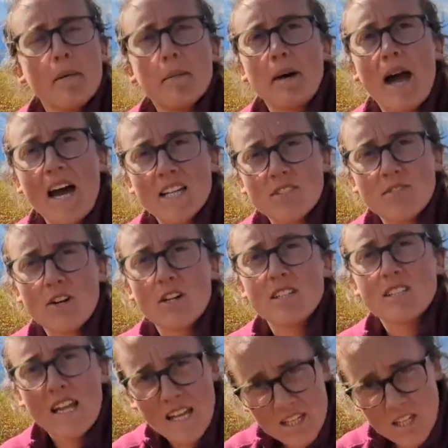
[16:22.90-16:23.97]
But as for our
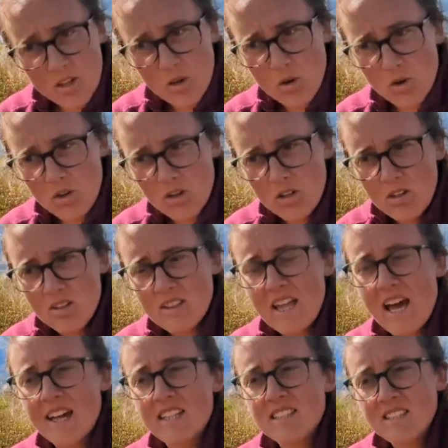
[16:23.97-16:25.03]
second goal,
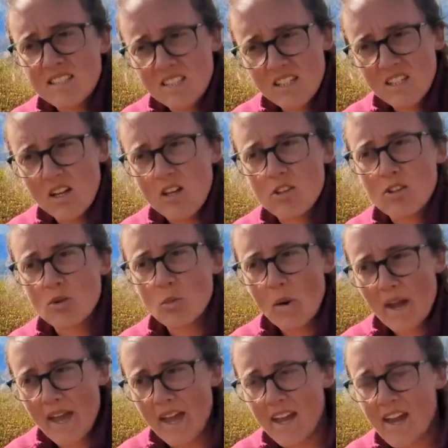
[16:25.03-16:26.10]
that is still
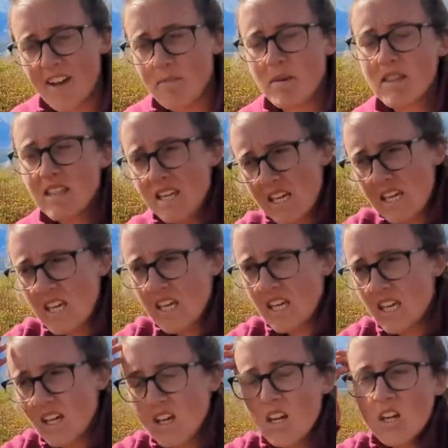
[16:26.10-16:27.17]
underway. I've been
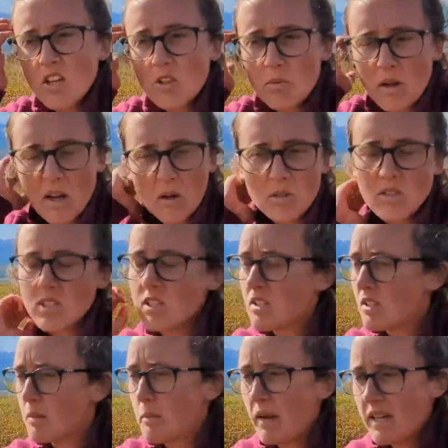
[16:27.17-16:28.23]
thinking
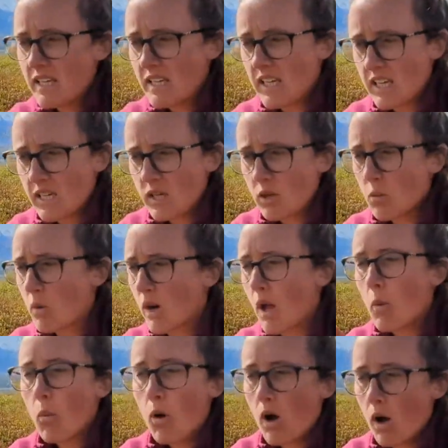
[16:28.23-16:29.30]
throughout the biking what
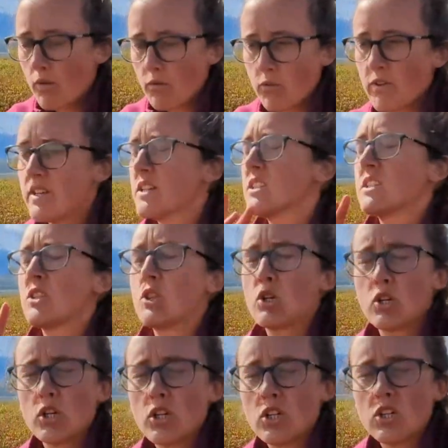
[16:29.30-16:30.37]
I want for this
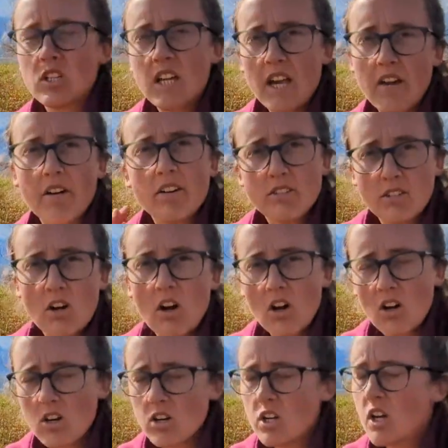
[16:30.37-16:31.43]
third character
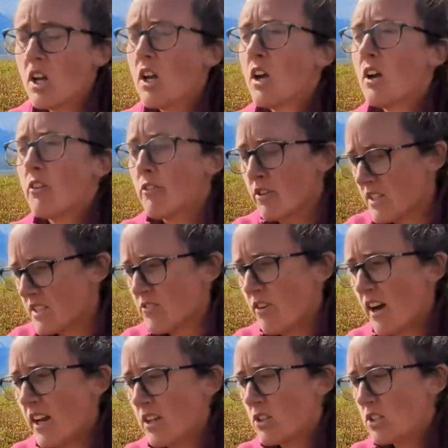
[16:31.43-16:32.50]
arc, for this
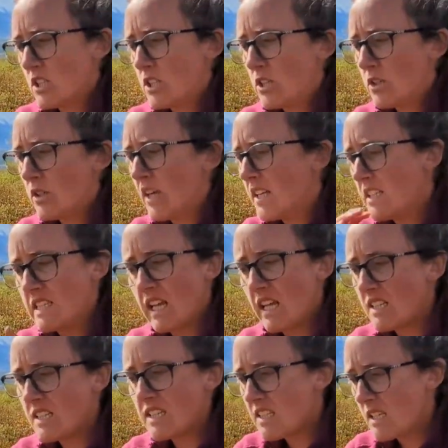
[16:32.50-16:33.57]
final dude. It
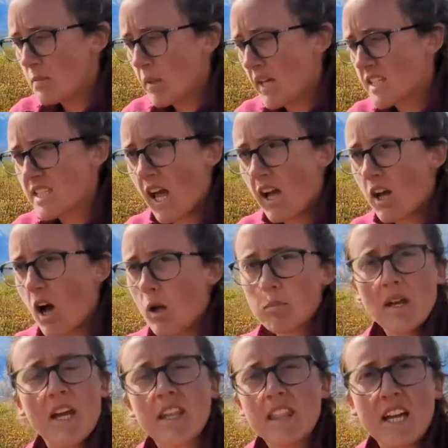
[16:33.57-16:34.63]
doesn't seem like it's that
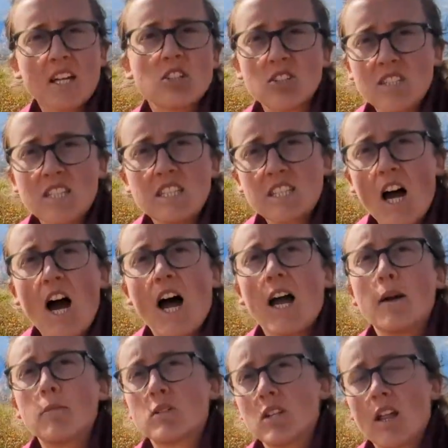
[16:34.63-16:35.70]
complicated. I think I just need
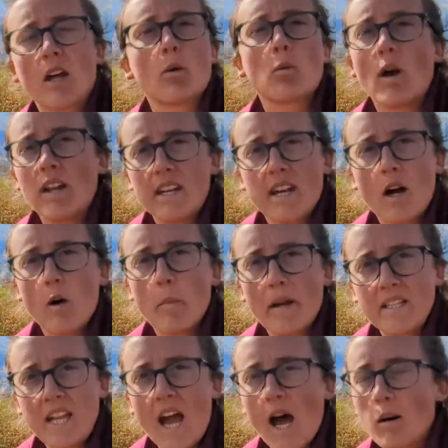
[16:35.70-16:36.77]
time to write it out on
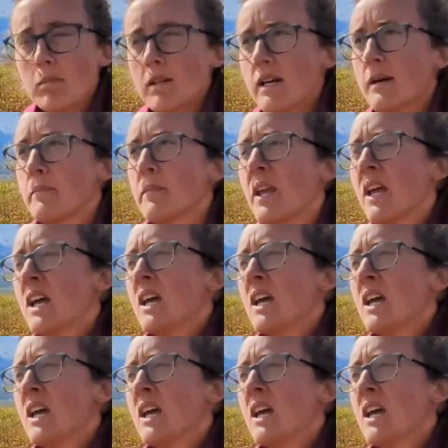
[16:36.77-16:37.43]
my tablet.